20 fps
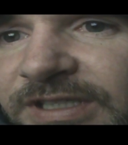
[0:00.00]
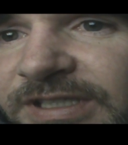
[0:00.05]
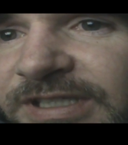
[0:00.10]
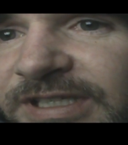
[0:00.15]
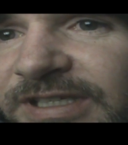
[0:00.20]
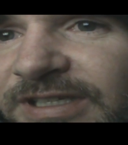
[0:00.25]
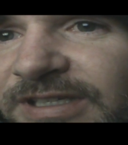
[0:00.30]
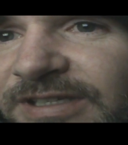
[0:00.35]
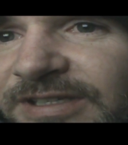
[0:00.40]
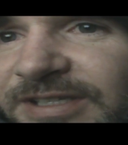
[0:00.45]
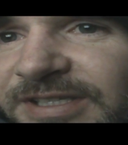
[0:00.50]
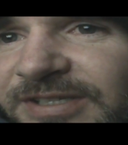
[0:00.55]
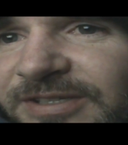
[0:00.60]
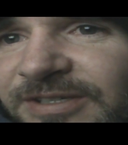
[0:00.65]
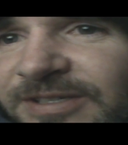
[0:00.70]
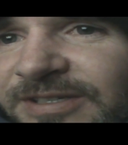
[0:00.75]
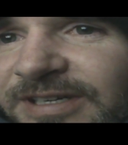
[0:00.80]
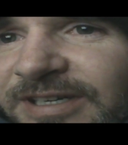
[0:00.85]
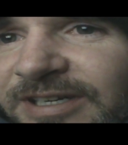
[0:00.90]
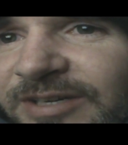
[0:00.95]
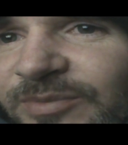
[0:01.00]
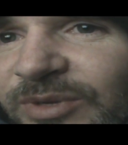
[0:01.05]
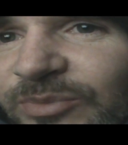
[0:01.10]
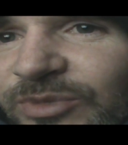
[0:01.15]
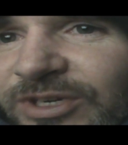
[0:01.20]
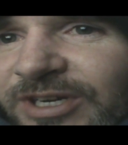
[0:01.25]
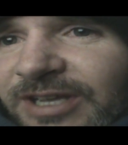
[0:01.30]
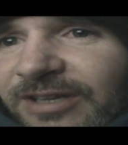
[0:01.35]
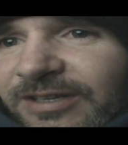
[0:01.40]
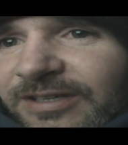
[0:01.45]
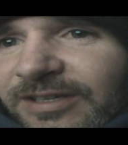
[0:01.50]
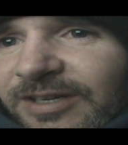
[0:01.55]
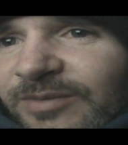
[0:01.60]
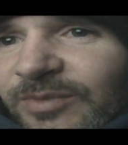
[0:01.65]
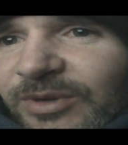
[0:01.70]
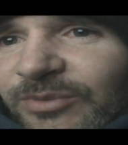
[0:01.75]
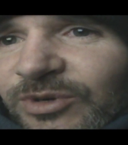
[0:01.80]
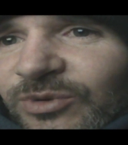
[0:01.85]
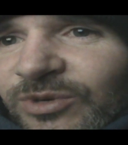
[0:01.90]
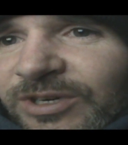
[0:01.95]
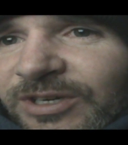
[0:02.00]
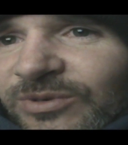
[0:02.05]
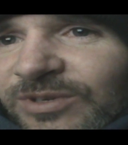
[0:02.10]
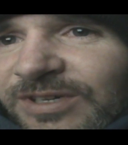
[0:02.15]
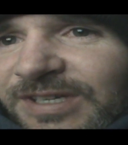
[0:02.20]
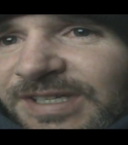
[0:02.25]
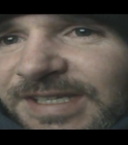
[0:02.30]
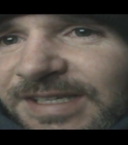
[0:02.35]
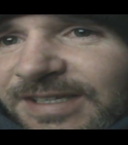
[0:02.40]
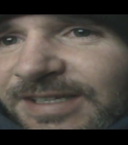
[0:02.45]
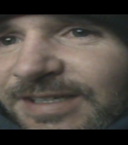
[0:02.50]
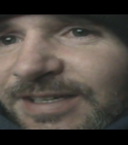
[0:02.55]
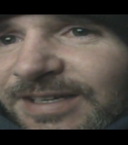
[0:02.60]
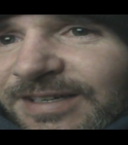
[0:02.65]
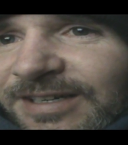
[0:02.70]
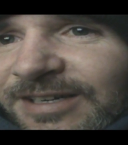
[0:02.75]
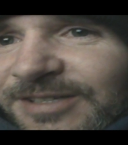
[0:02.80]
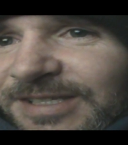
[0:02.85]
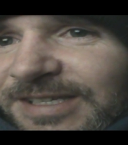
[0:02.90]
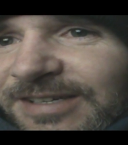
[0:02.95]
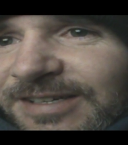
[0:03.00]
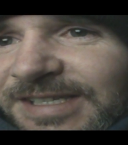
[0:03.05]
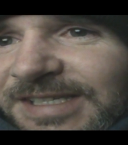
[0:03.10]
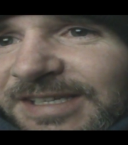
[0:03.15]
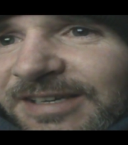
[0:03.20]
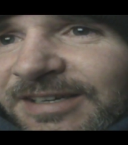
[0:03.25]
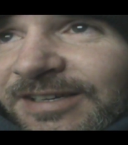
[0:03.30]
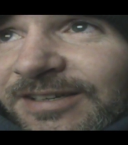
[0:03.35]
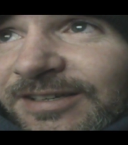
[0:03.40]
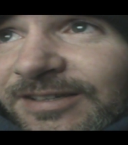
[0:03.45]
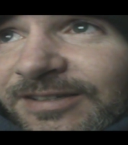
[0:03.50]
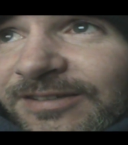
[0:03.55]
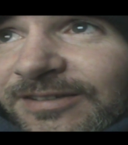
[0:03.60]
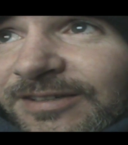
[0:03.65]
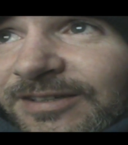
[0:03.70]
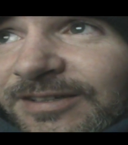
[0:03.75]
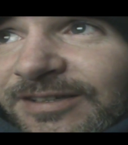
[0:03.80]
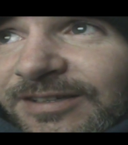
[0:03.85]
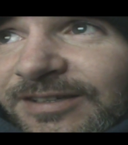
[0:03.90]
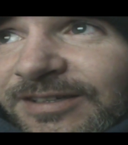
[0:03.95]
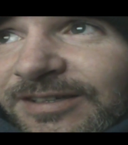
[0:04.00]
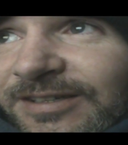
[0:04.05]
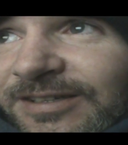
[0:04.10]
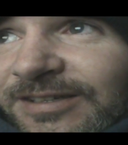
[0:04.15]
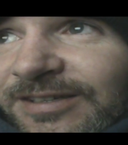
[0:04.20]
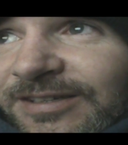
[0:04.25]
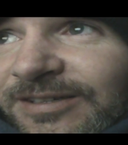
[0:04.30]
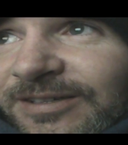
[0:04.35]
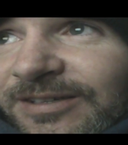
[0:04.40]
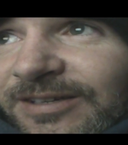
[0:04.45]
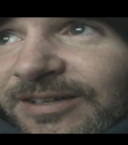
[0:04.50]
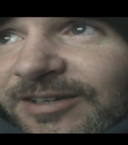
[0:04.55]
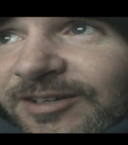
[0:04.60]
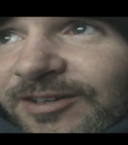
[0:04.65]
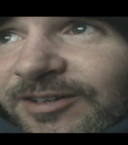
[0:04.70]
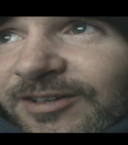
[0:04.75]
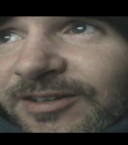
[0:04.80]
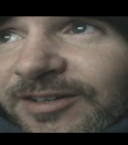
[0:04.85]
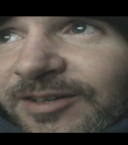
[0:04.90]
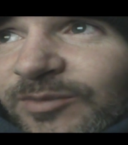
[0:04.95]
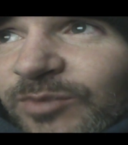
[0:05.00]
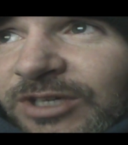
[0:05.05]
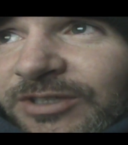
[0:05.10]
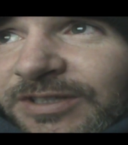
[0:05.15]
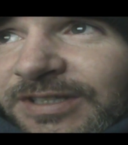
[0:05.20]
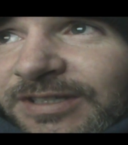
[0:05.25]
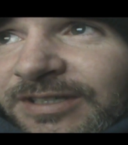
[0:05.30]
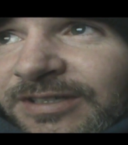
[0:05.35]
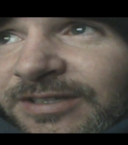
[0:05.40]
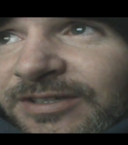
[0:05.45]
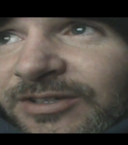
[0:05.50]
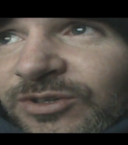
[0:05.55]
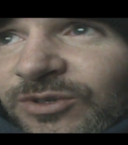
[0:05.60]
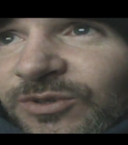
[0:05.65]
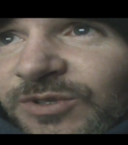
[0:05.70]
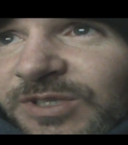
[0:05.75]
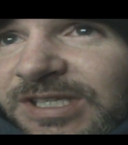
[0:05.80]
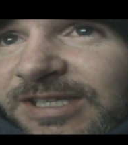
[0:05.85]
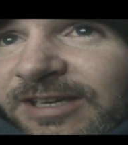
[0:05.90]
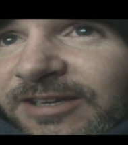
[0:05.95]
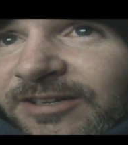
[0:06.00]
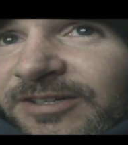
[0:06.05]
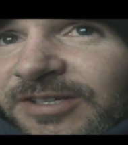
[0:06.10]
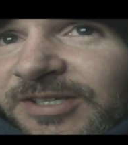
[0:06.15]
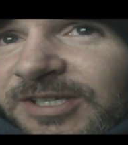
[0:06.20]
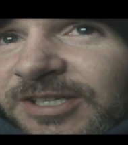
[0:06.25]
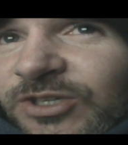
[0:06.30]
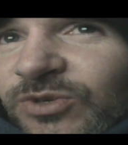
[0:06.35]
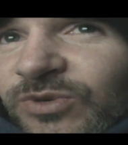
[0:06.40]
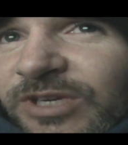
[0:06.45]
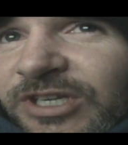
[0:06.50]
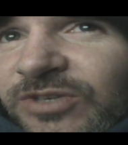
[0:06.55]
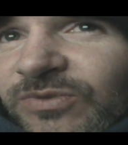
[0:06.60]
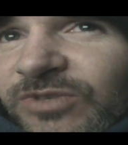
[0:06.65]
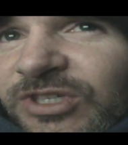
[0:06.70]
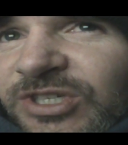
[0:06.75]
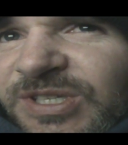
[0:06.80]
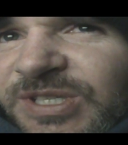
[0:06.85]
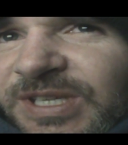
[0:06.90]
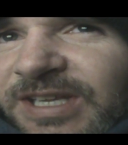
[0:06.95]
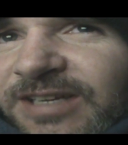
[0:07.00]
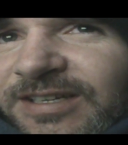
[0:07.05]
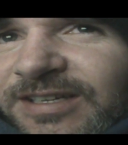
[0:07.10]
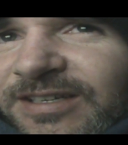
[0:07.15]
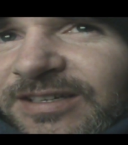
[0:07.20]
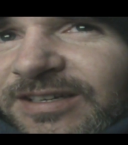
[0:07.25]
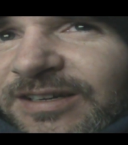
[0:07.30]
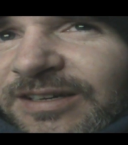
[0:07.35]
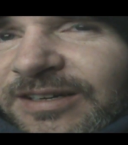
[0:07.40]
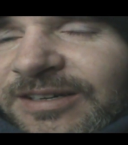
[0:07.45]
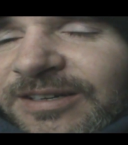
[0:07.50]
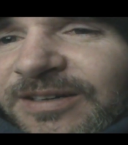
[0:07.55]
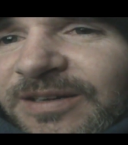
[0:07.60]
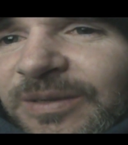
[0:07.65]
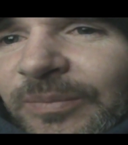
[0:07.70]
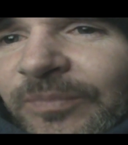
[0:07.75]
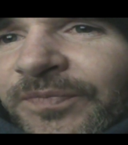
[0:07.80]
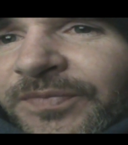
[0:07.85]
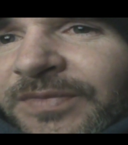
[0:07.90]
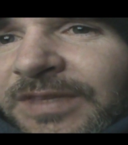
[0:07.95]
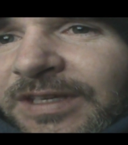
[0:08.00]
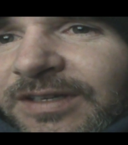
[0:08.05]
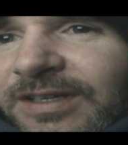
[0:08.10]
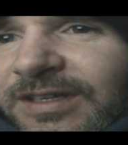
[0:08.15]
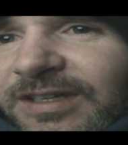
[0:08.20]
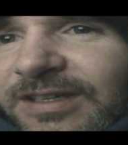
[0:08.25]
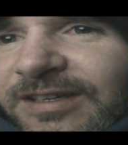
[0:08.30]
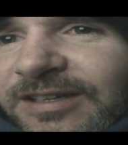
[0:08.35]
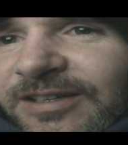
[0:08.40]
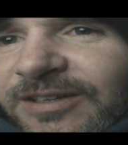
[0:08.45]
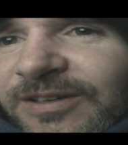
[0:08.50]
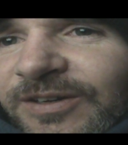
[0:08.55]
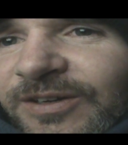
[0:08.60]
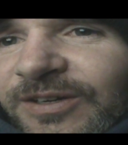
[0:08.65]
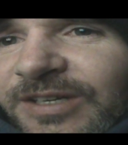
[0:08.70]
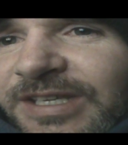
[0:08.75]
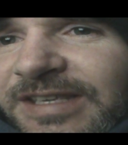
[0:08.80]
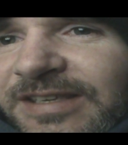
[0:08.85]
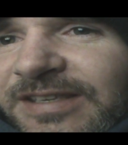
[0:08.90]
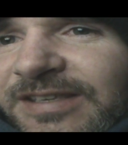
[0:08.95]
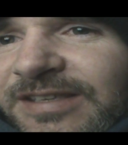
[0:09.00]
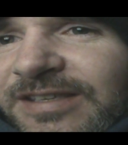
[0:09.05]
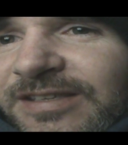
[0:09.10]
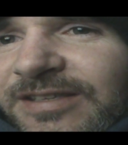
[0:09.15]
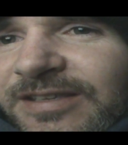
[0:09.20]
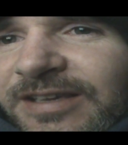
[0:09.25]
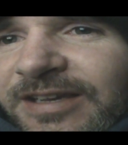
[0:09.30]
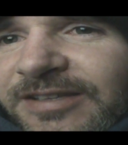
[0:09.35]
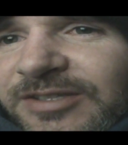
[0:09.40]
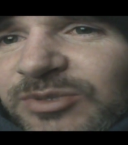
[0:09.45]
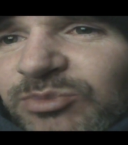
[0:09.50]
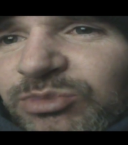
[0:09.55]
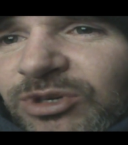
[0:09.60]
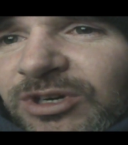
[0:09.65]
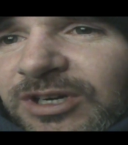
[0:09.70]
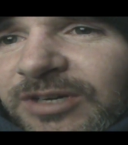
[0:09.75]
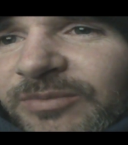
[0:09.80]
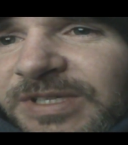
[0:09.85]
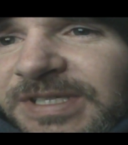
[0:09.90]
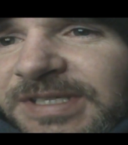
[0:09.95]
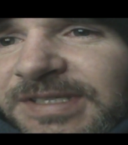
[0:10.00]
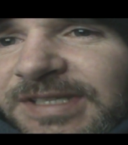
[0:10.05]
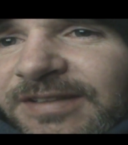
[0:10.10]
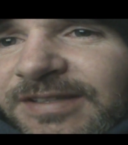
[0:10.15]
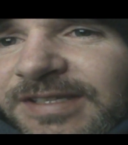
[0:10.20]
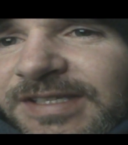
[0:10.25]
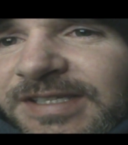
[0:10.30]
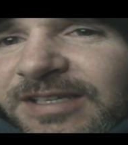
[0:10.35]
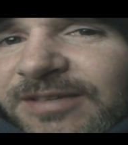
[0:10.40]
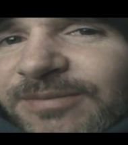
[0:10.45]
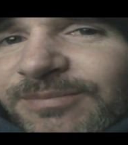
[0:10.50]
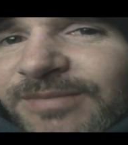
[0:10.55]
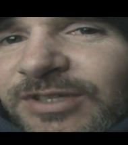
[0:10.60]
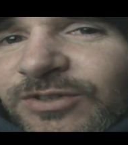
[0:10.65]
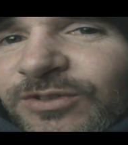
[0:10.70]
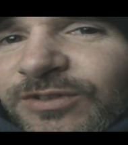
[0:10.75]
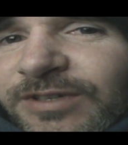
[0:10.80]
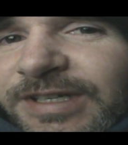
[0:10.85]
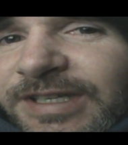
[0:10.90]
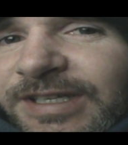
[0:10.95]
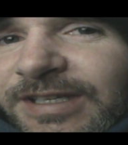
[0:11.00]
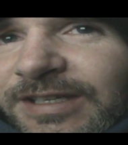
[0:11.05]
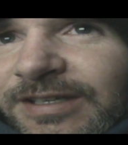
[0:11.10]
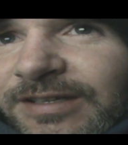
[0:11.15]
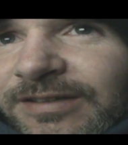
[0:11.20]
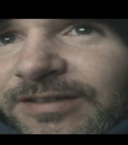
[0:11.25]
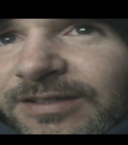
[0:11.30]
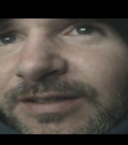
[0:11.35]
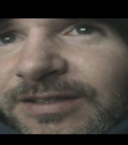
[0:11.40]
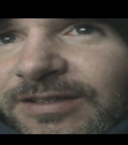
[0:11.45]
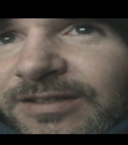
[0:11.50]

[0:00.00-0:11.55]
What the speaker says: Yeah, so I remembered what it was that I was gonna say about the whole Stenger situation, which is that I don't know, he has promised to this community